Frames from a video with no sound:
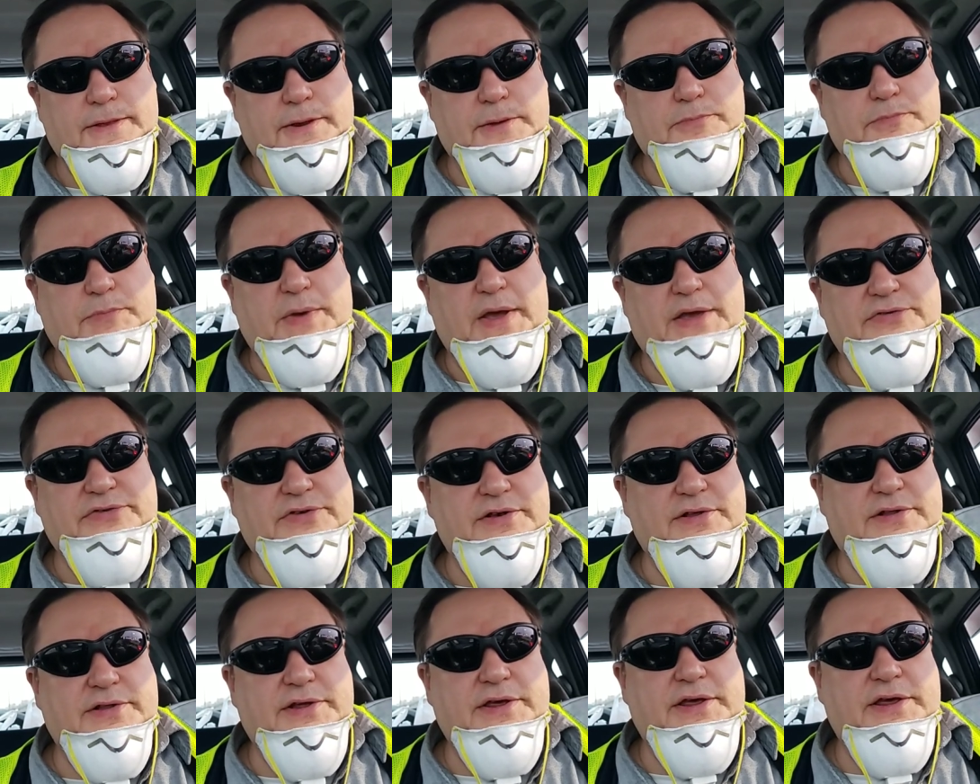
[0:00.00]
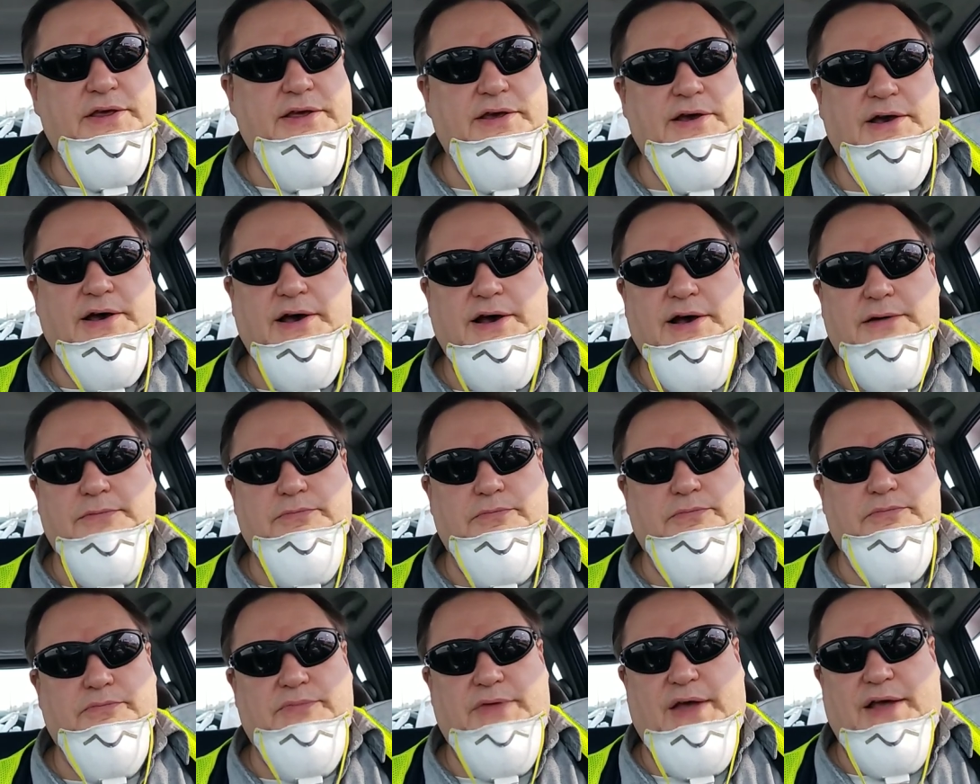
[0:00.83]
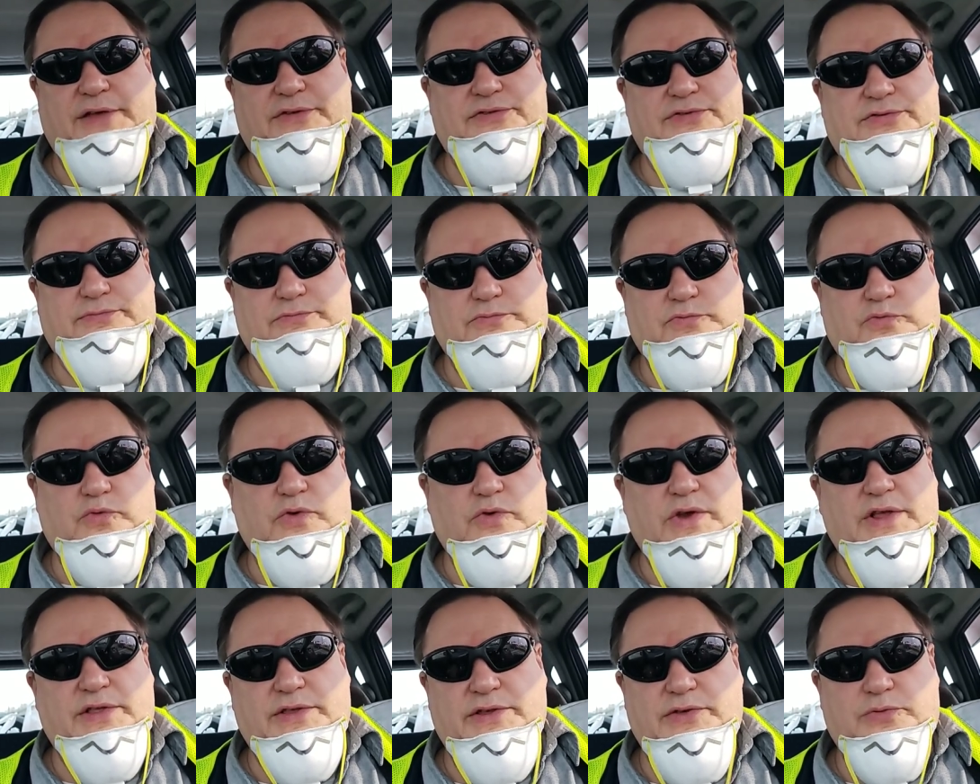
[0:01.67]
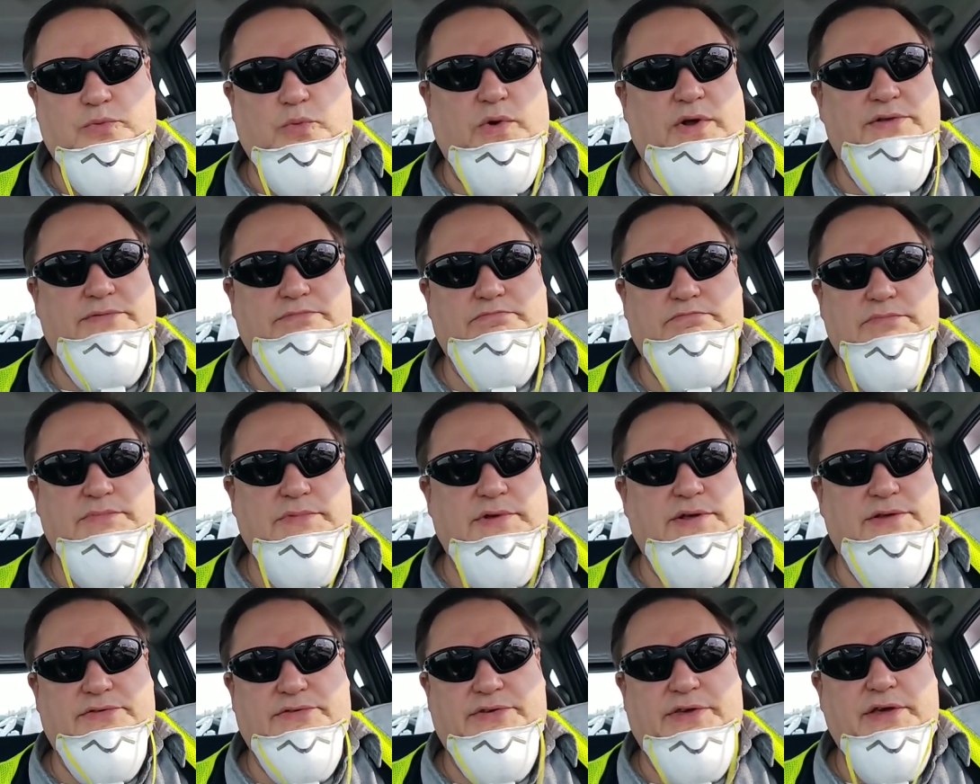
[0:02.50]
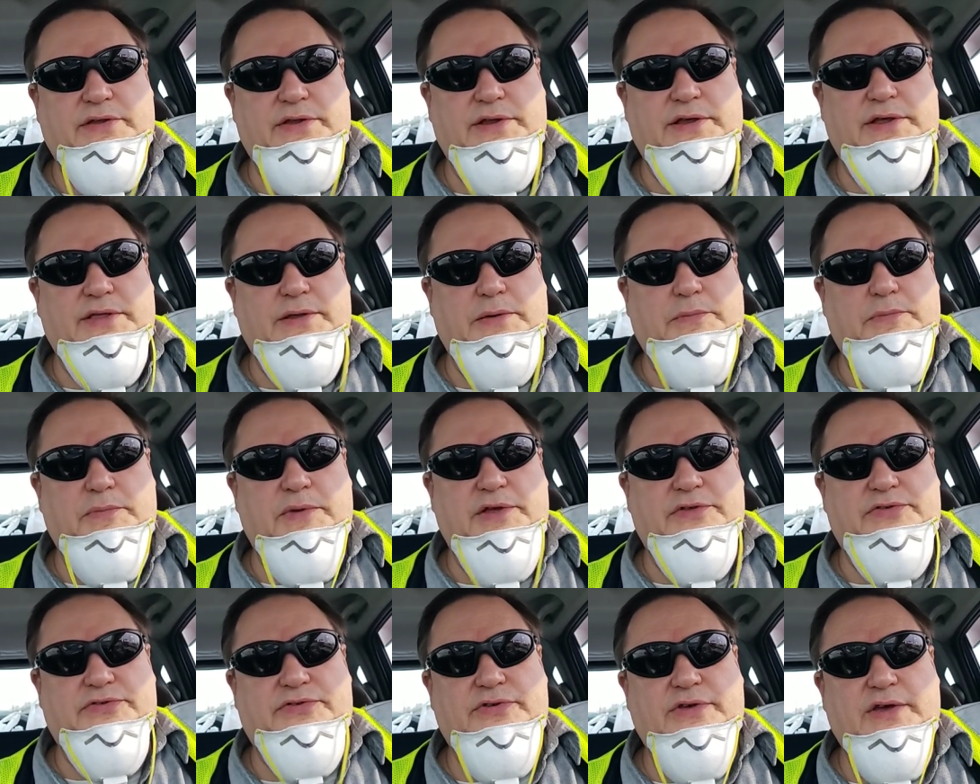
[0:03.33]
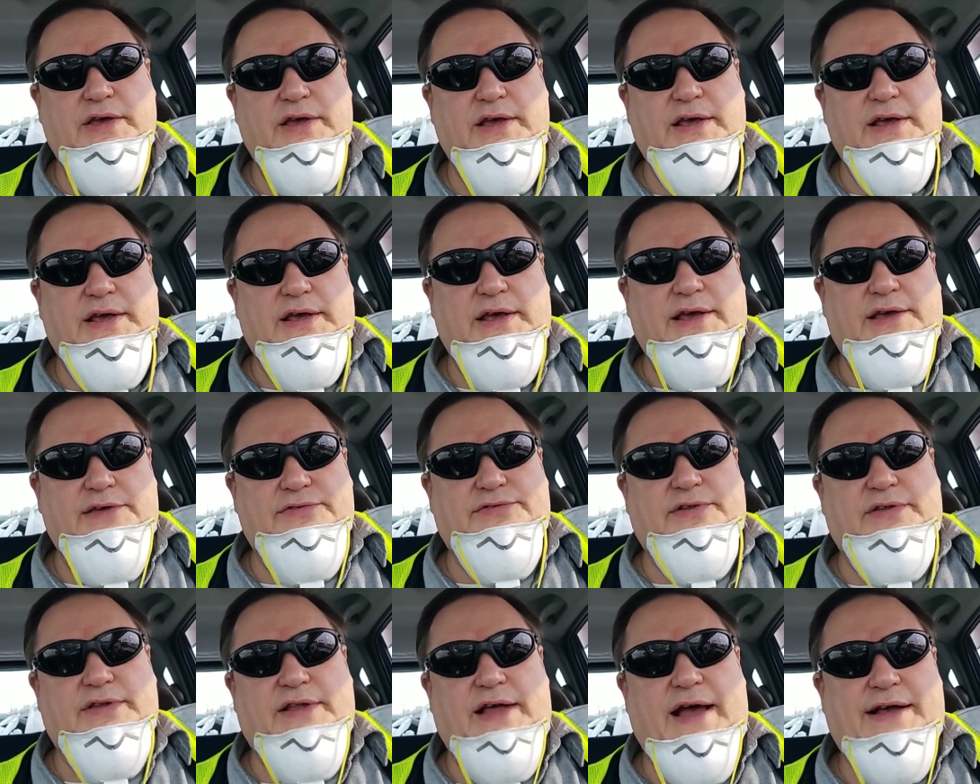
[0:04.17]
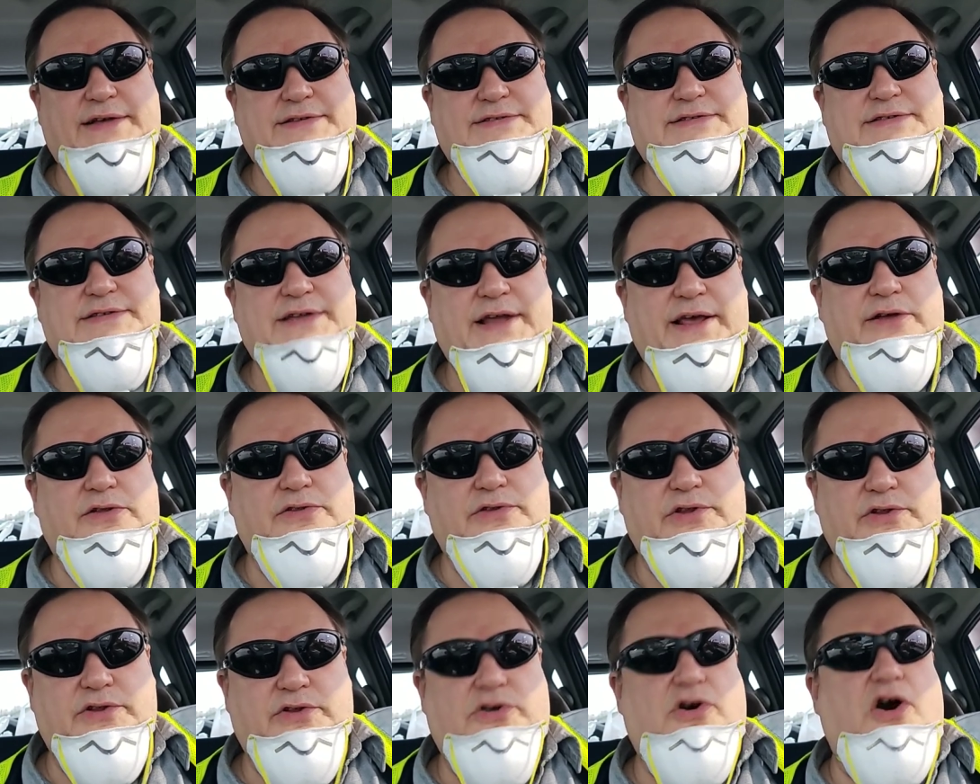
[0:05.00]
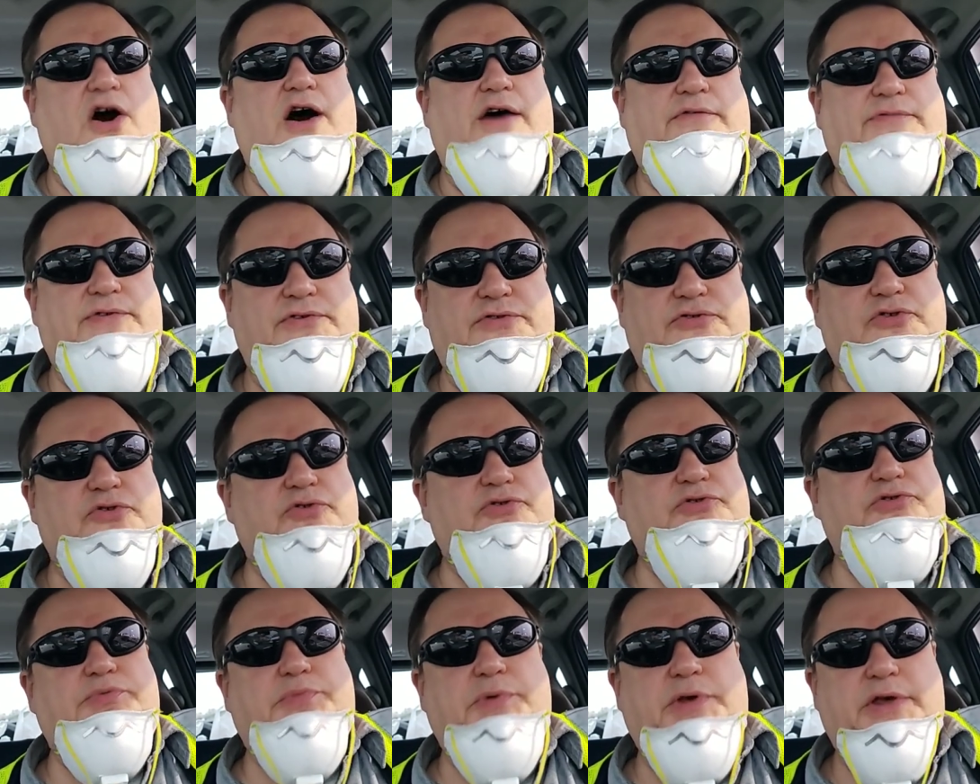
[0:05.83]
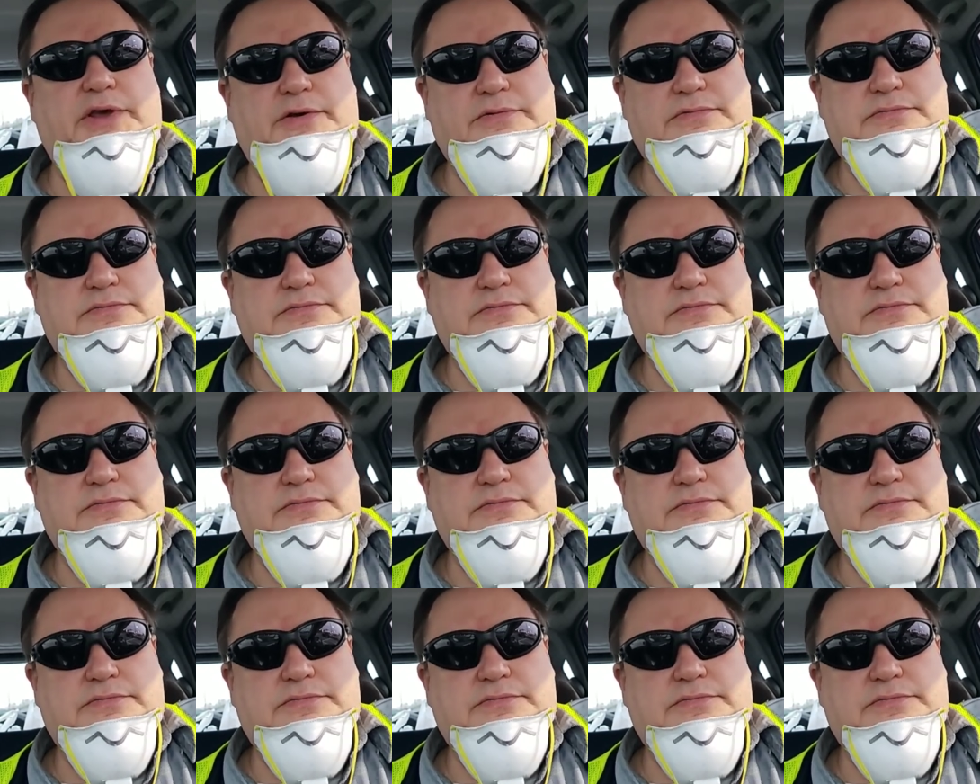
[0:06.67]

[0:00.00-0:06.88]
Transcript: basically, that's really what is killing them. It's the last nail in the coffin, so to speak.